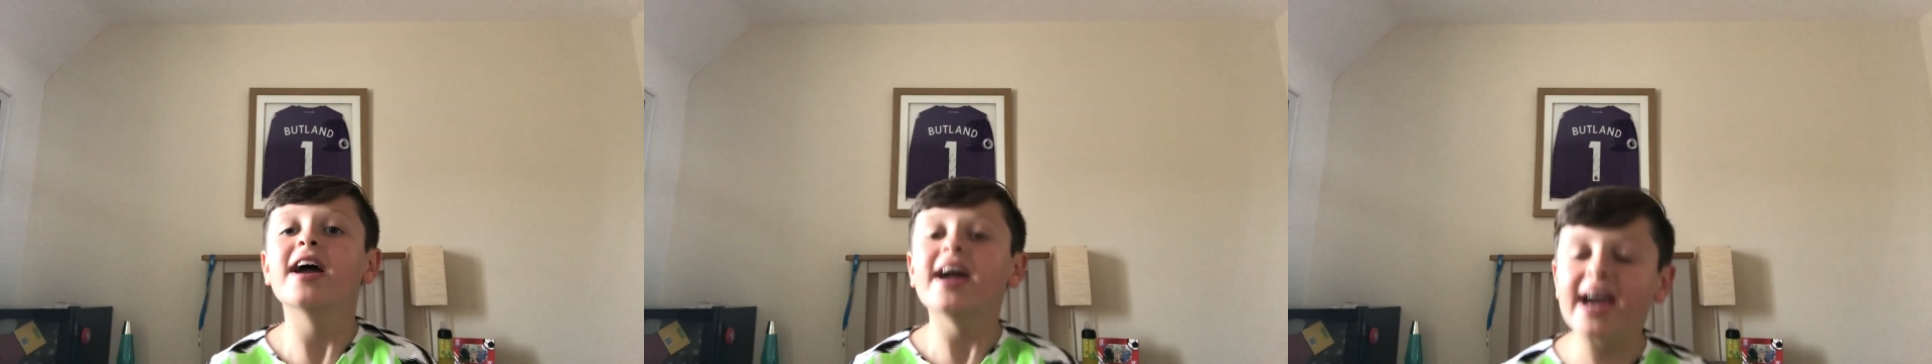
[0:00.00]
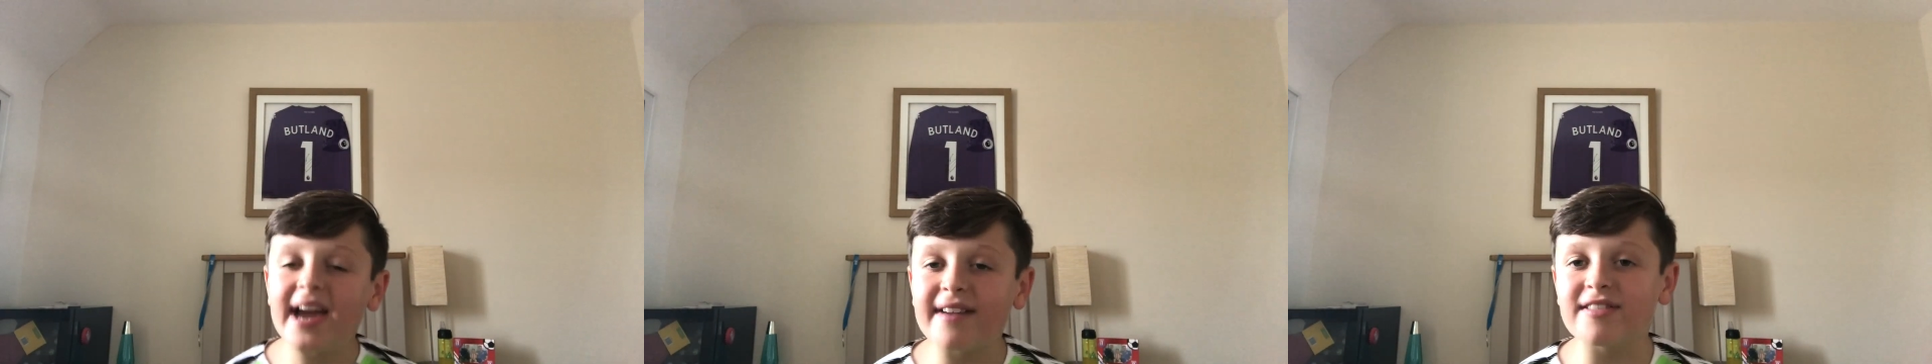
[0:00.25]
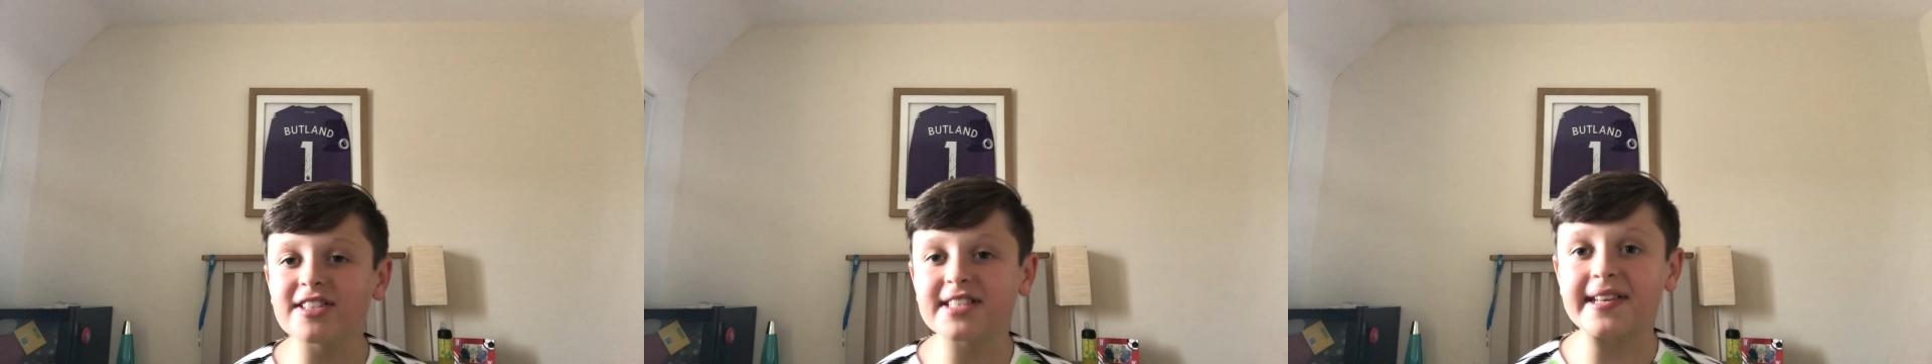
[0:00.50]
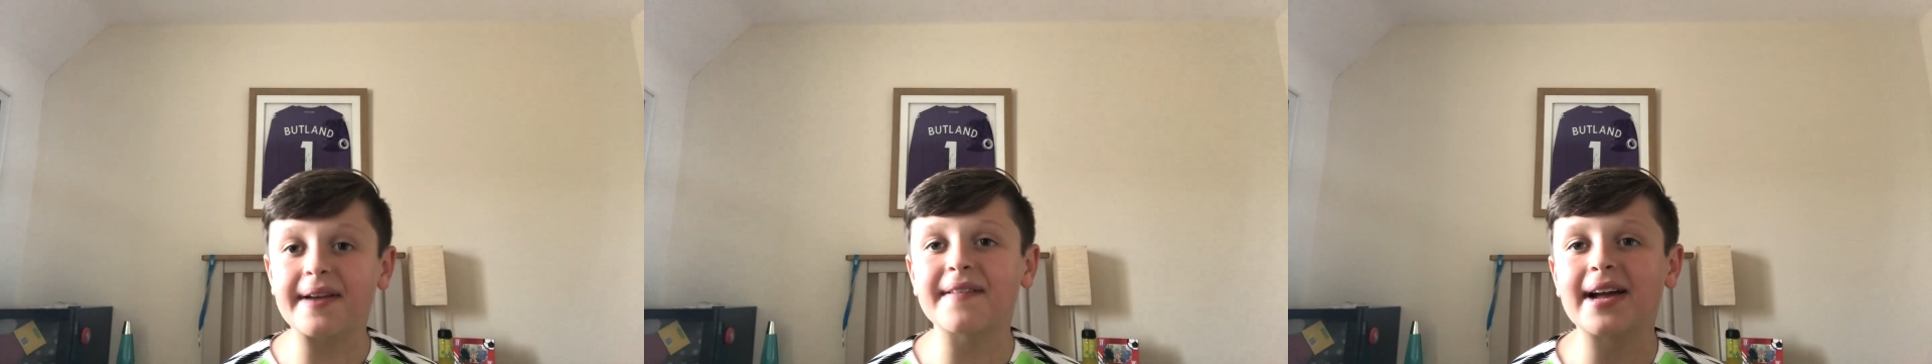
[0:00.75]
here on
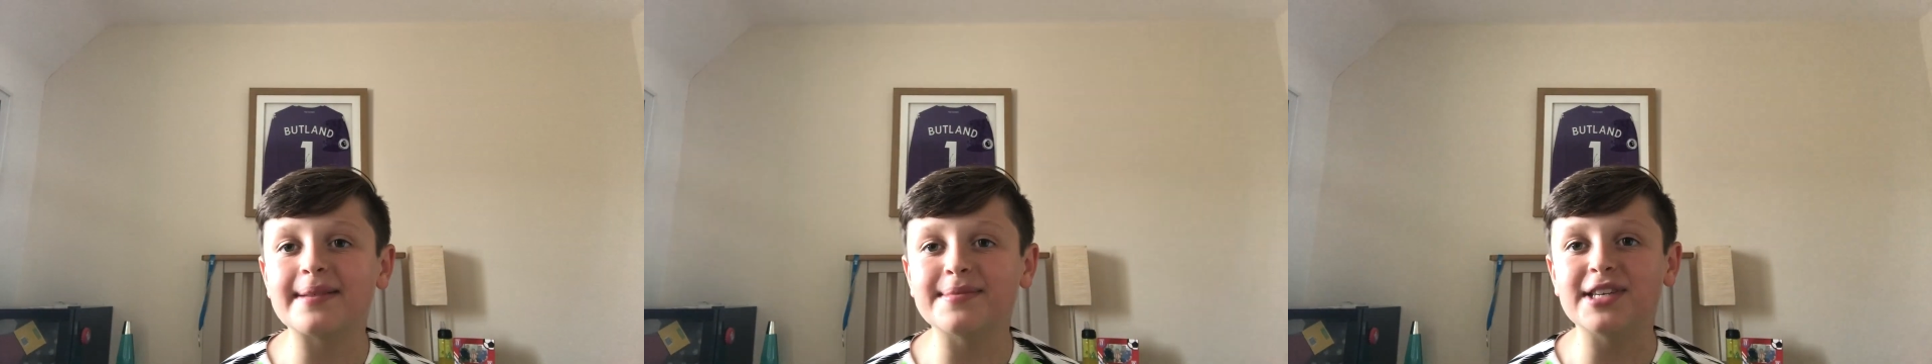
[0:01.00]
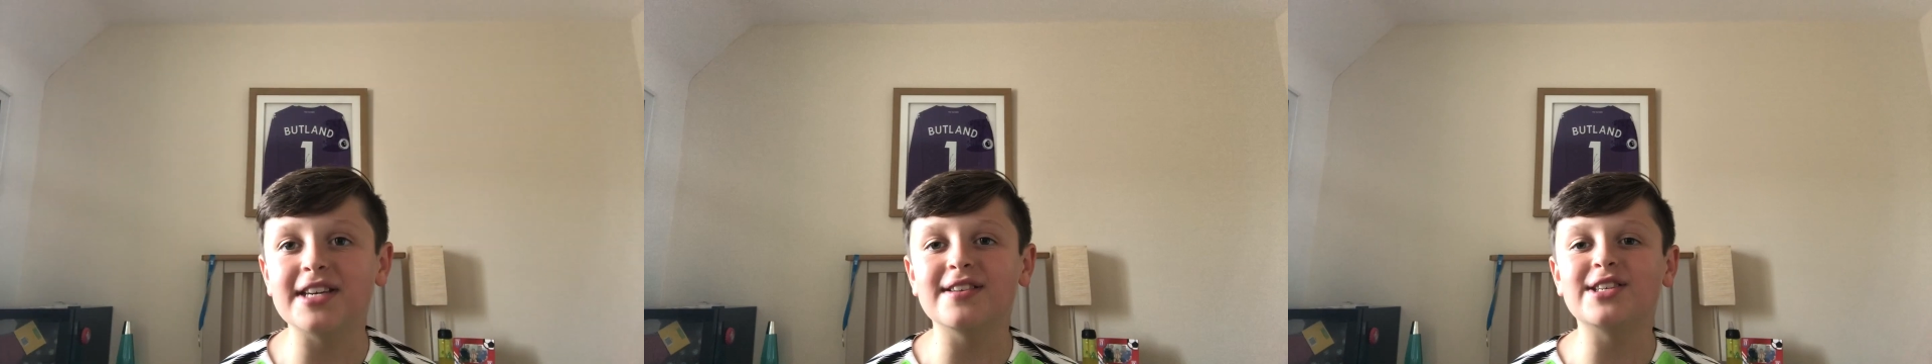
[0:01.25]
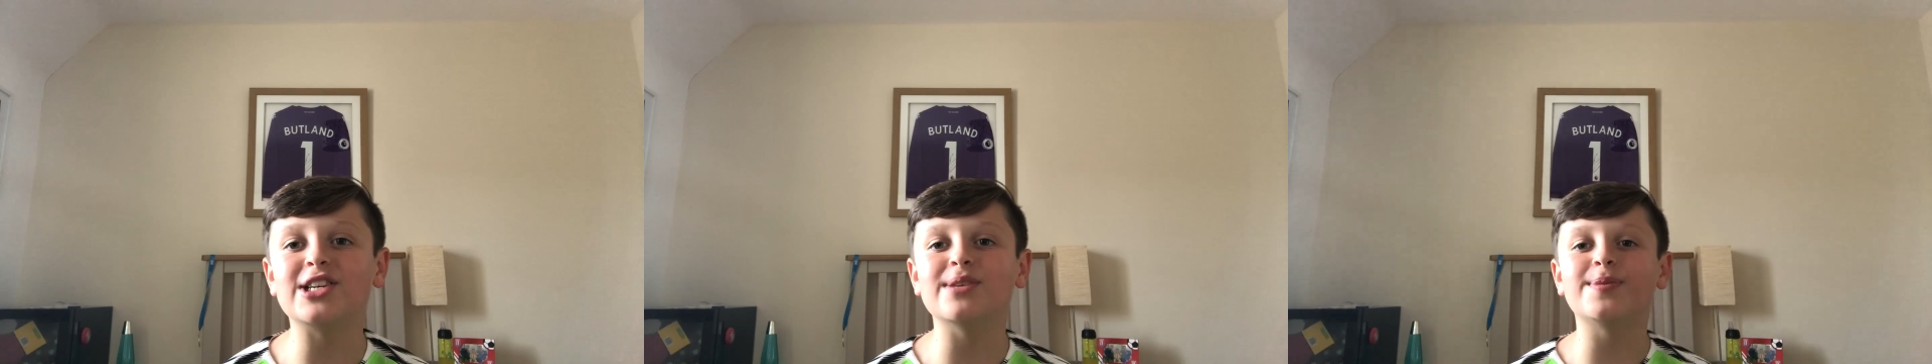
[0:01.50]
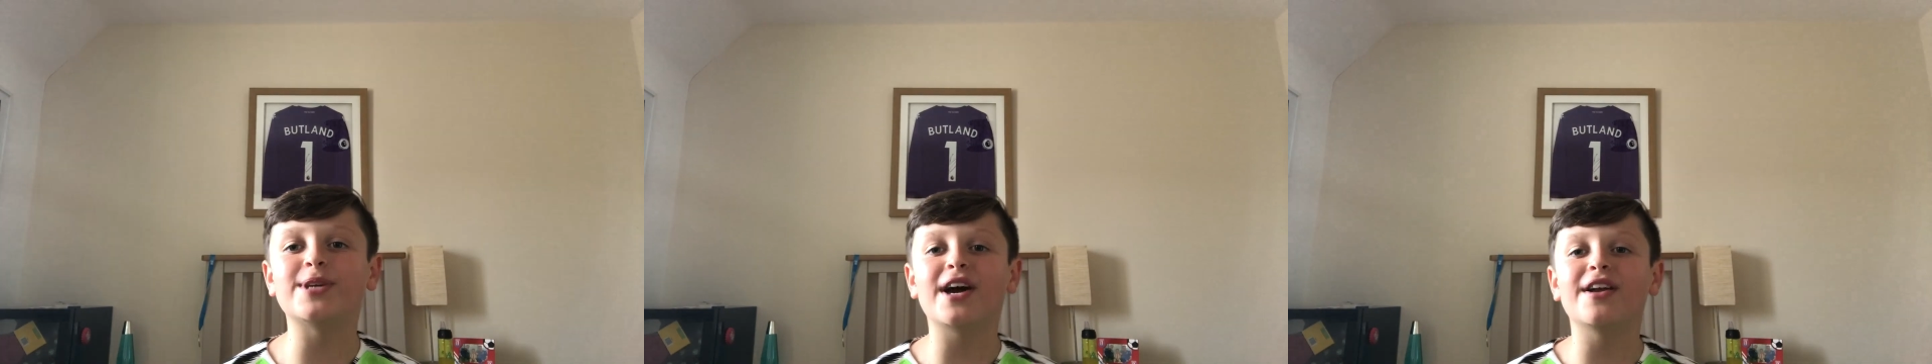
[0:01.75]
SAMCAM's
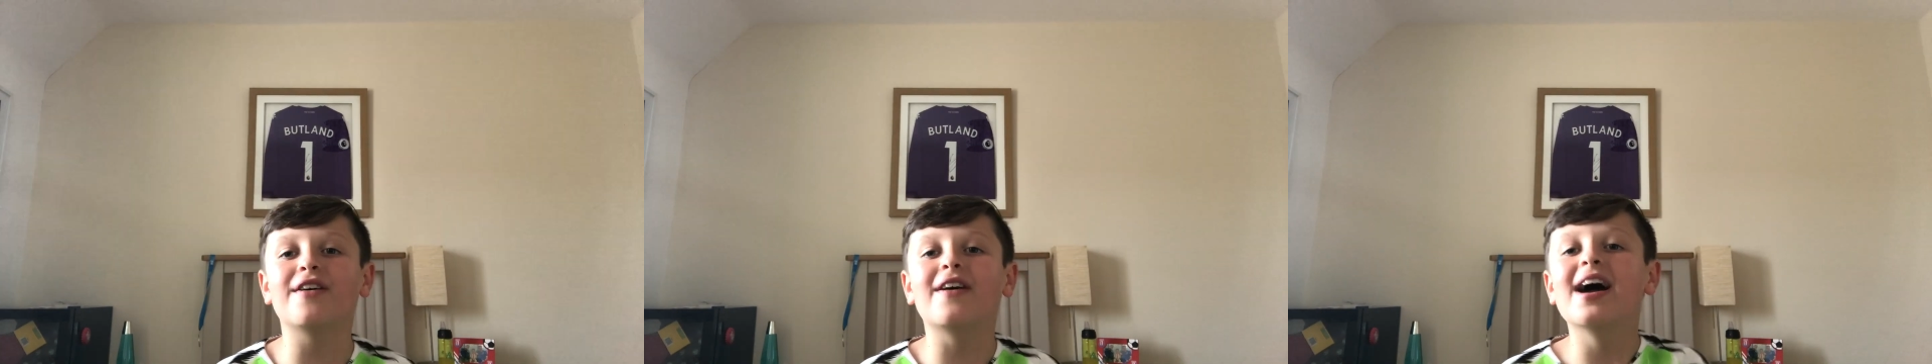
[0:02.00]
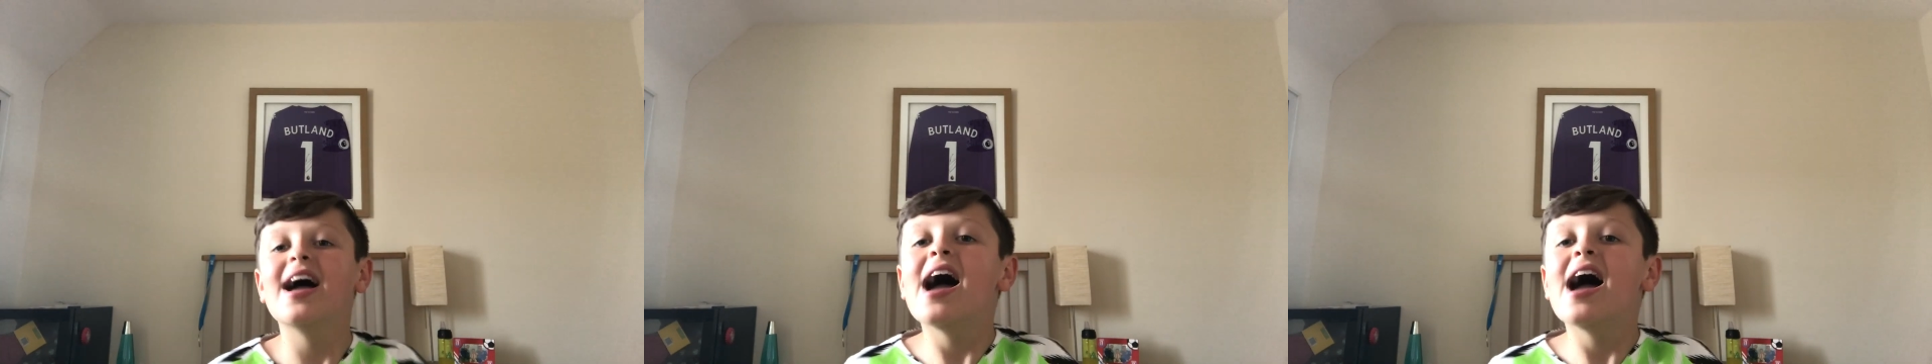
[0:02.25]
YouTube channel.